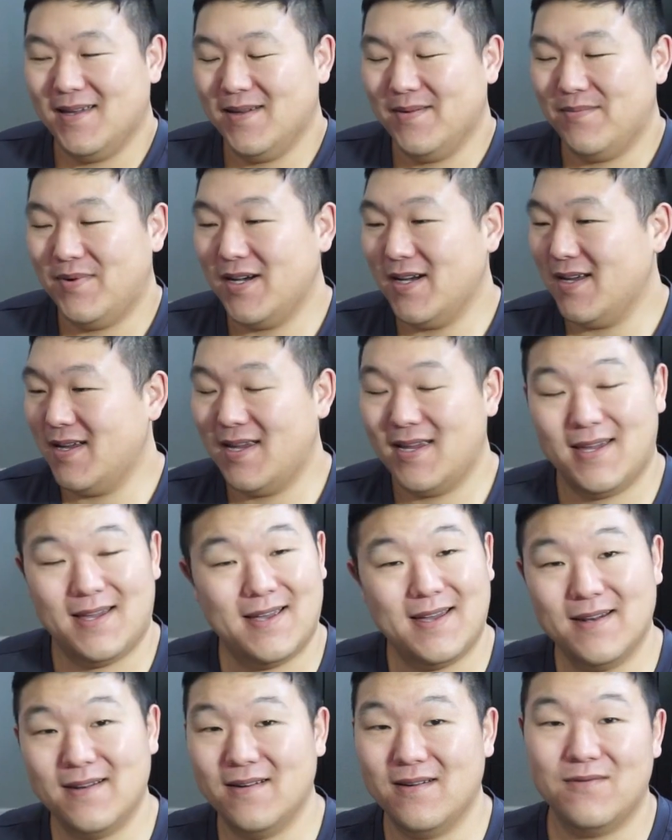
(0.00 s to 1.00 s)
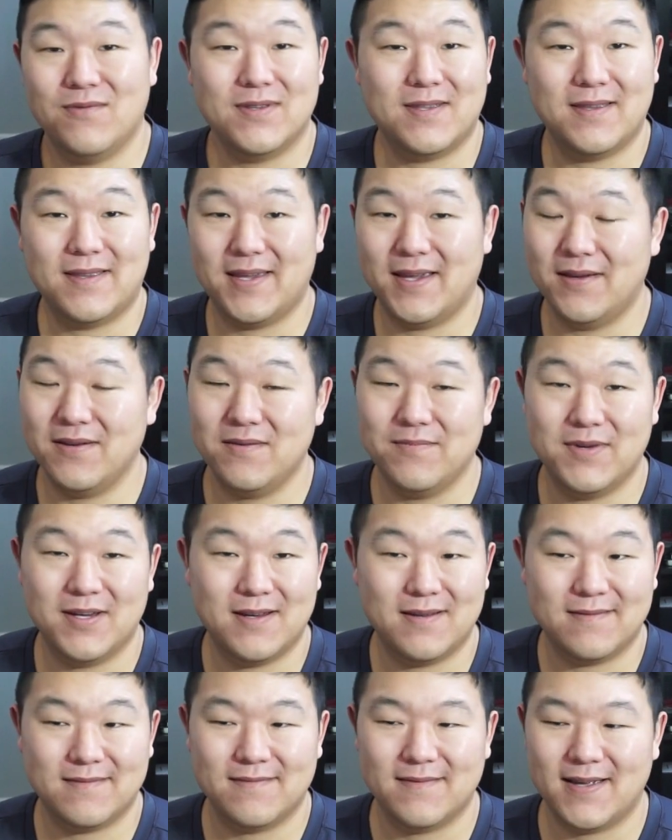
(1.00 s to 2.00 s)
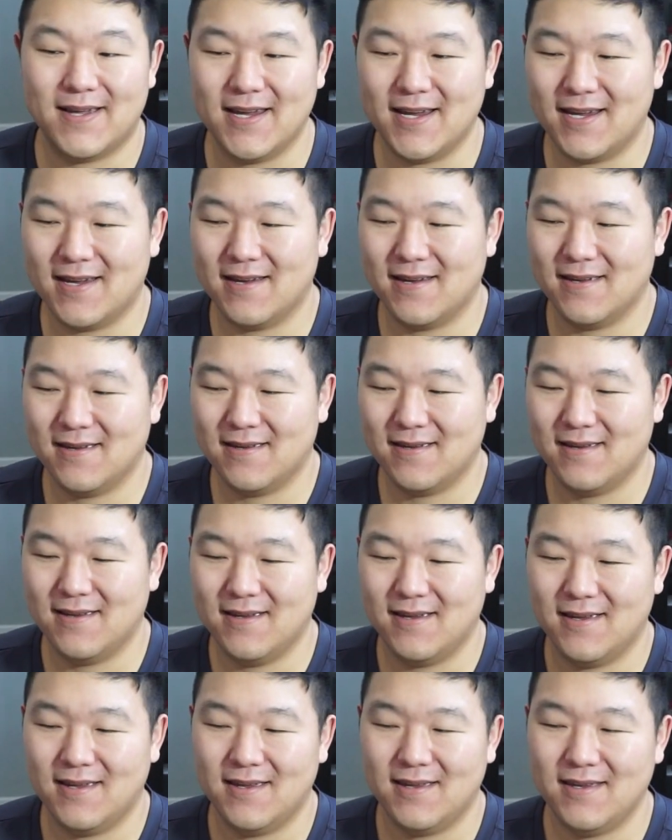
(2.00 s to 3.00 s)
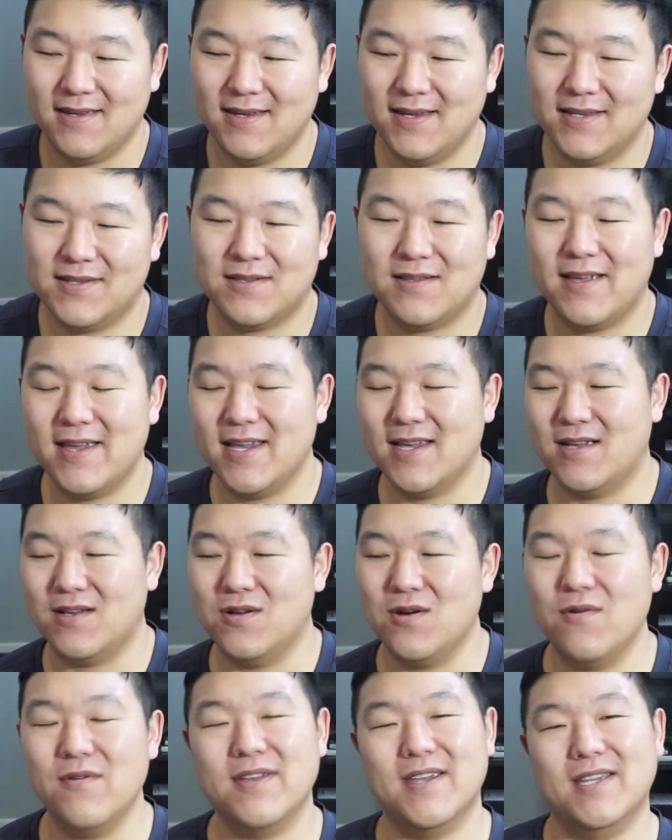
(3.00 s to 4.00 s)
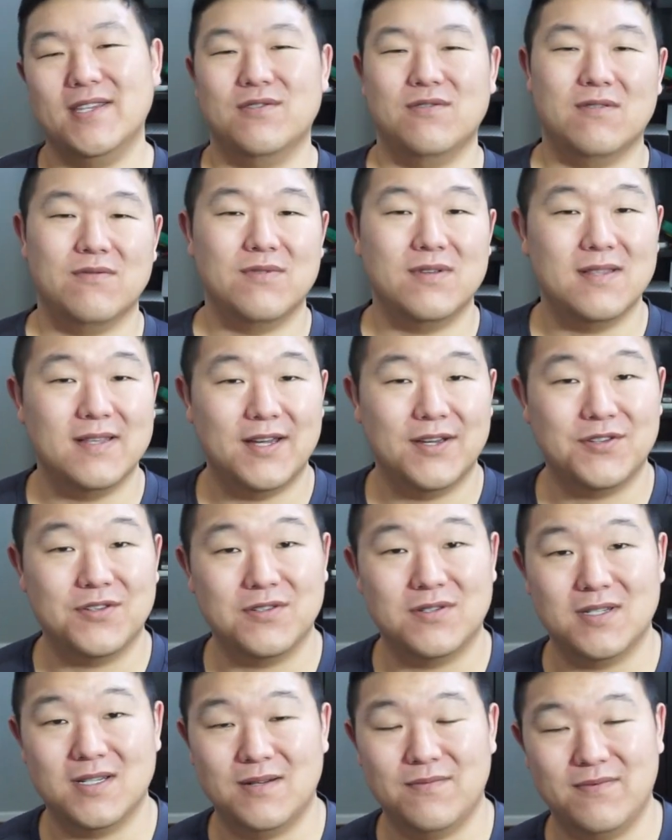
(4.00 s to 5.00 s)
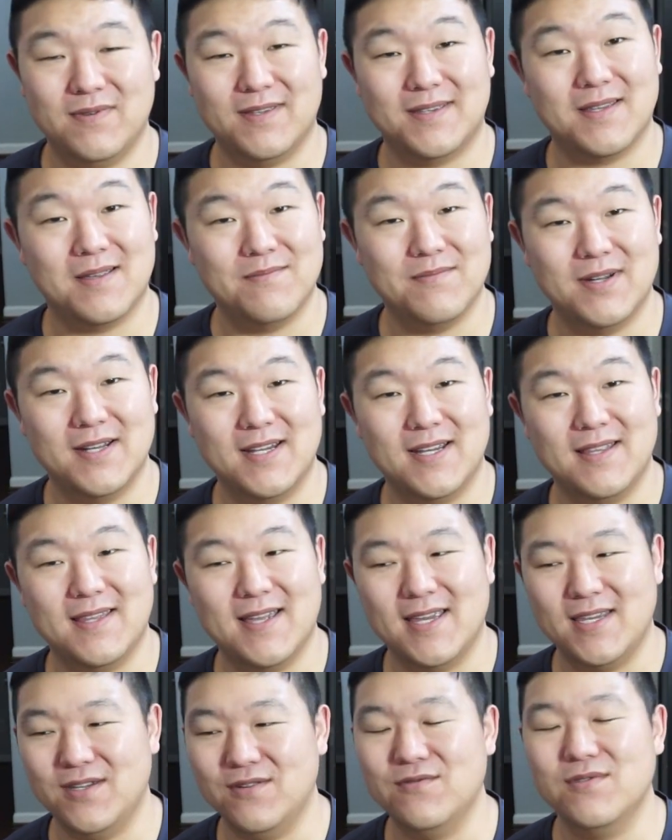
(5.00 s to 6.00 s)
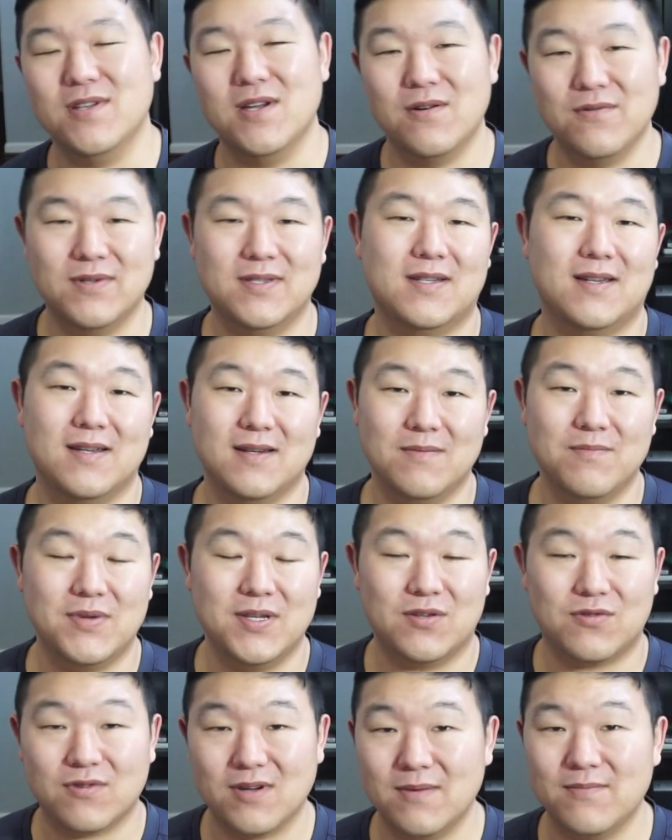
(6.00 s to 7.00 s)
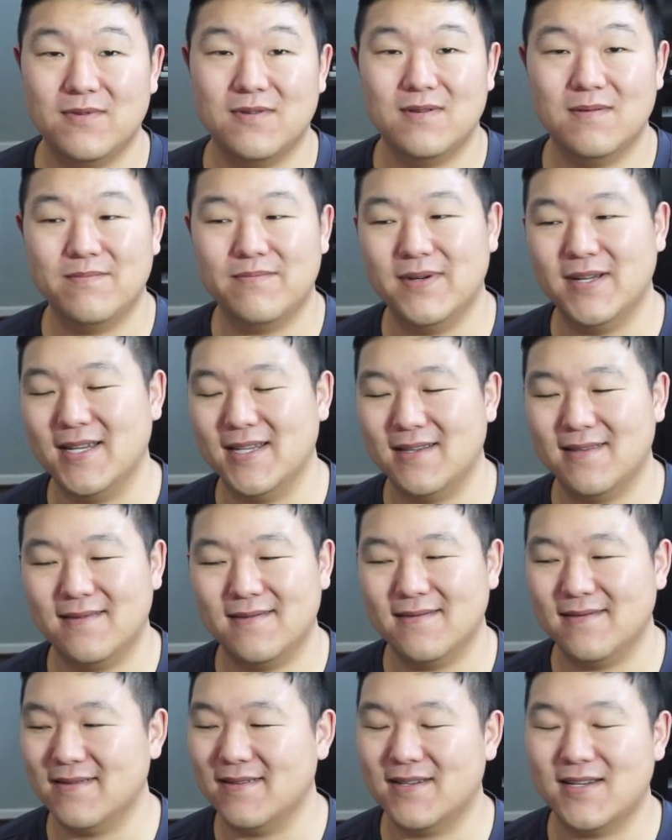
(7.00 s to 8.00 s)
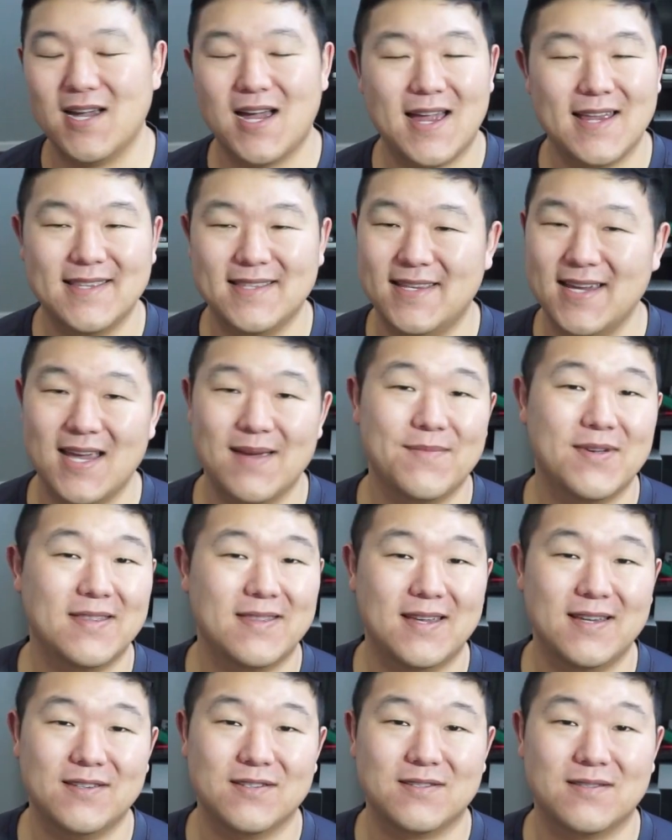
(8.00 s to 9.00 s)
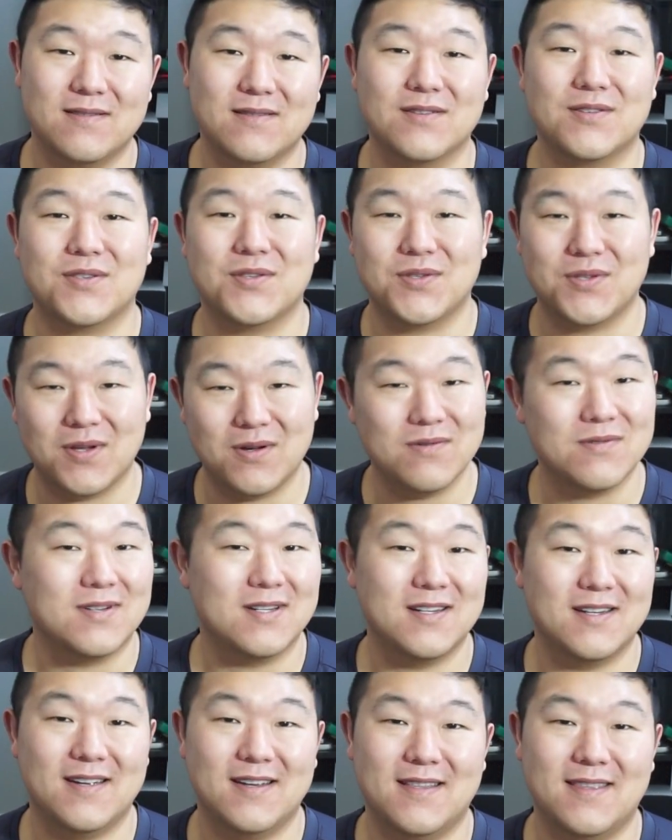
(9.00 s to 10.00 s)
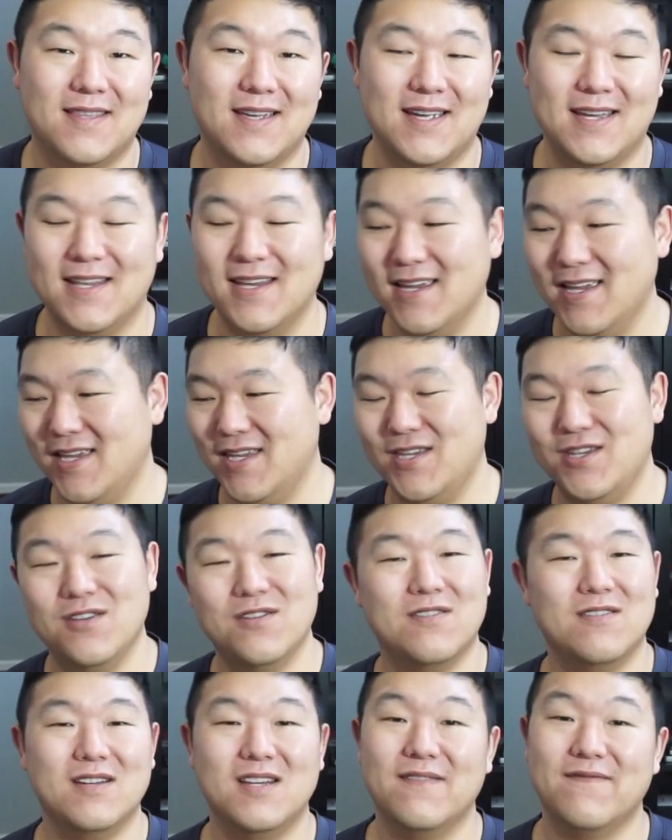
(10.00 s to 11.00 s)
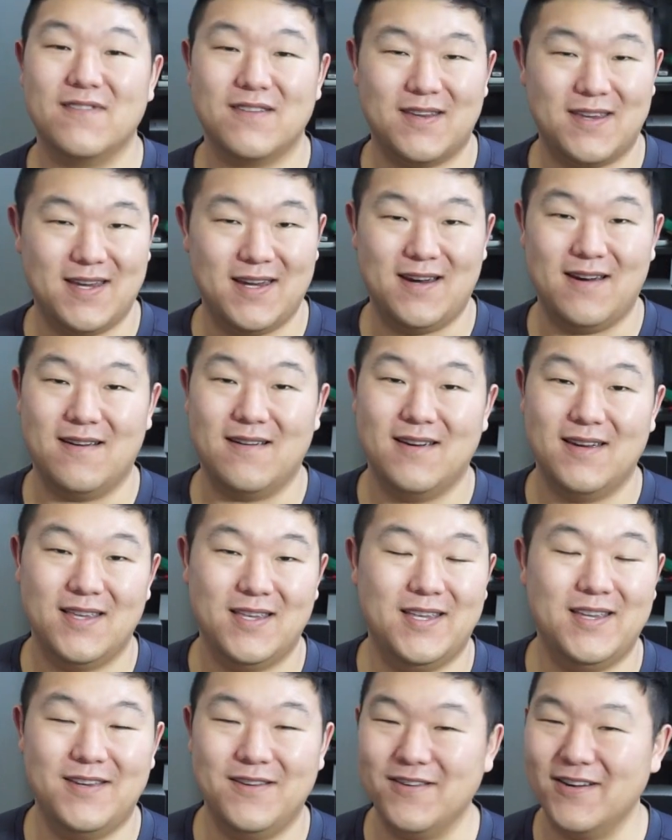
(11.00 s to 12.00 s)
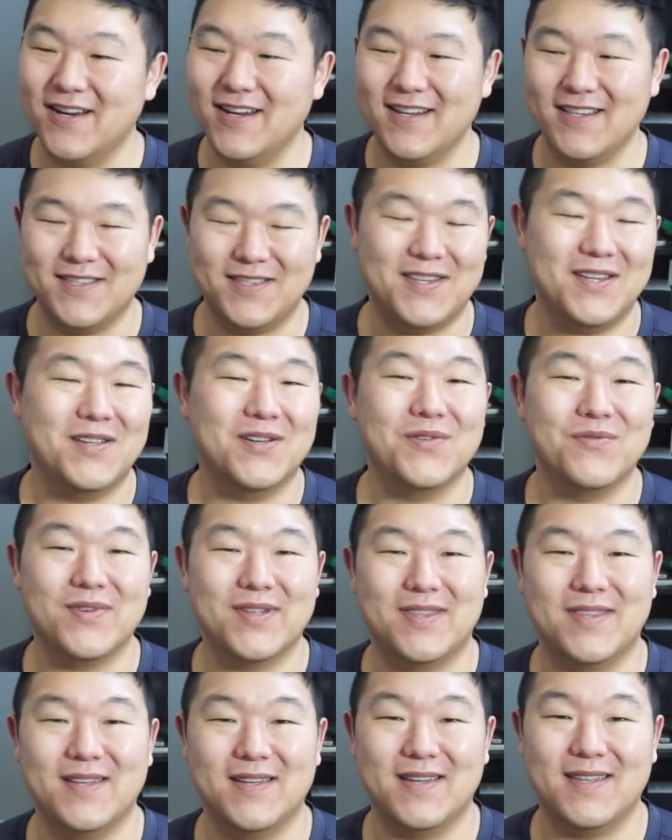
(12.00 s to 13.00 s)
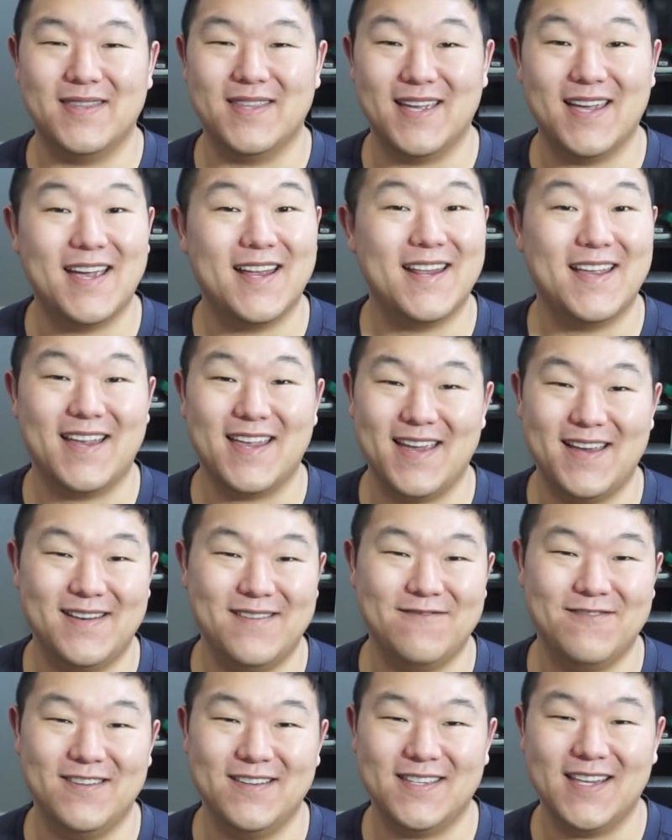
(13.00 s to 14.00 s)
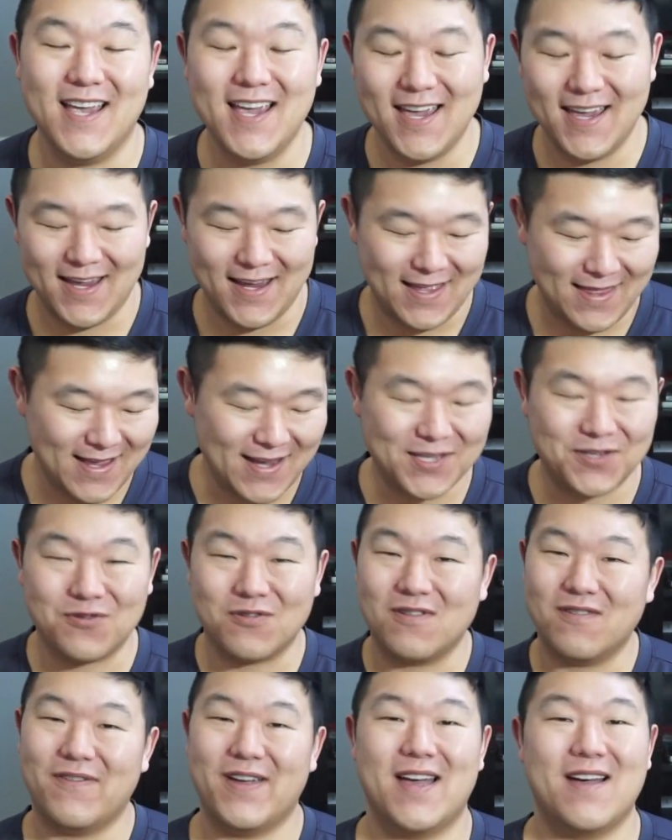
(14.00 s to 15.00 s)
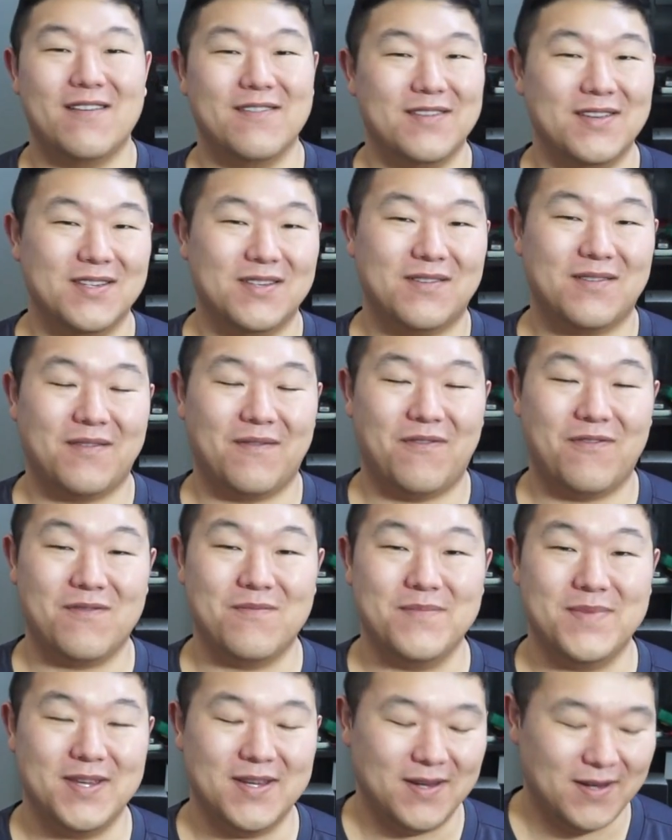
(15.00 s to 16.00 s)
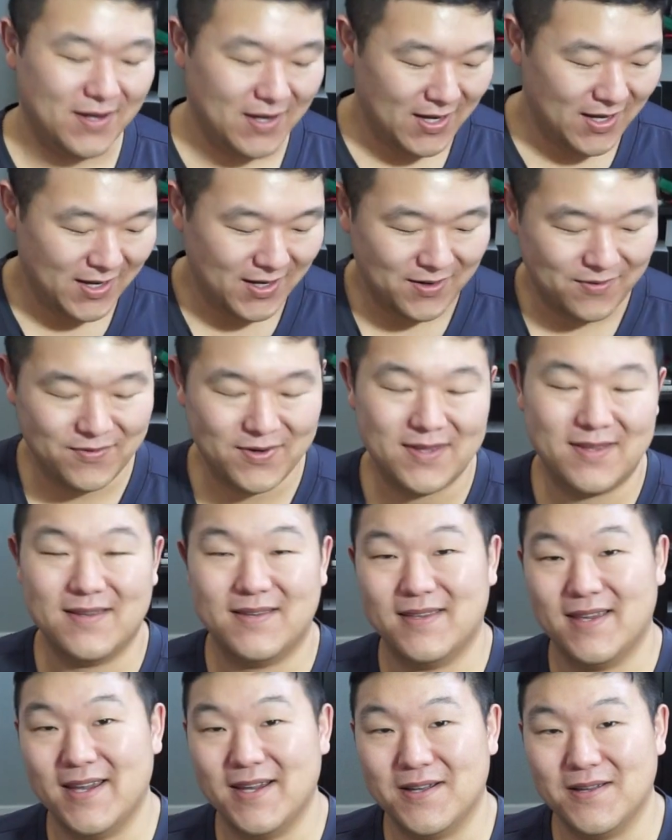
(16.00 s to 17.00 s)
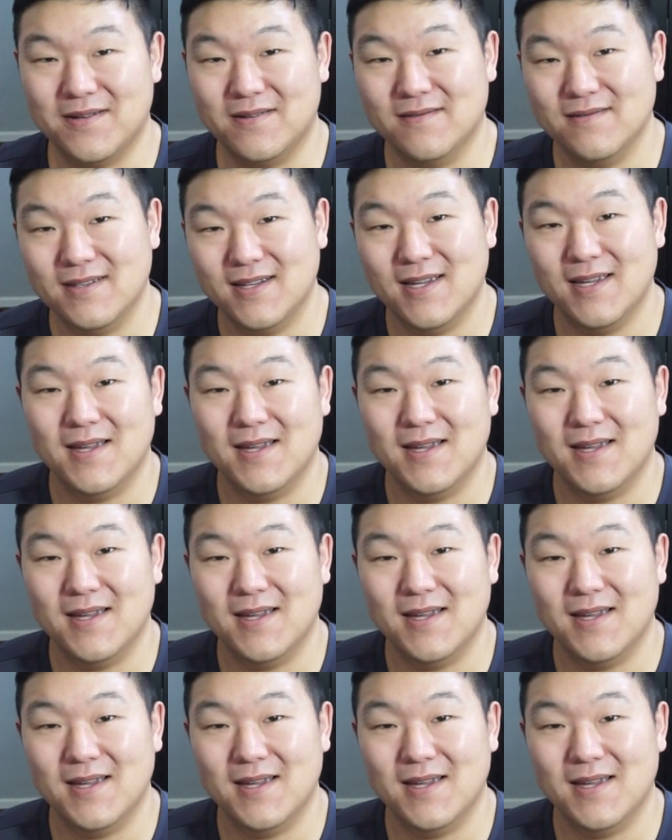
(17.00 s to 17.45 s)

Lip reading: But I don't know what to tell you, man. Like, it's like going into a relationship with somebody that you know is gonna be trouble, but god damn it, they just look so good that you don't even care. You're gonna deal with the headache anyways. And that's sort of how it is for me with the Seiko.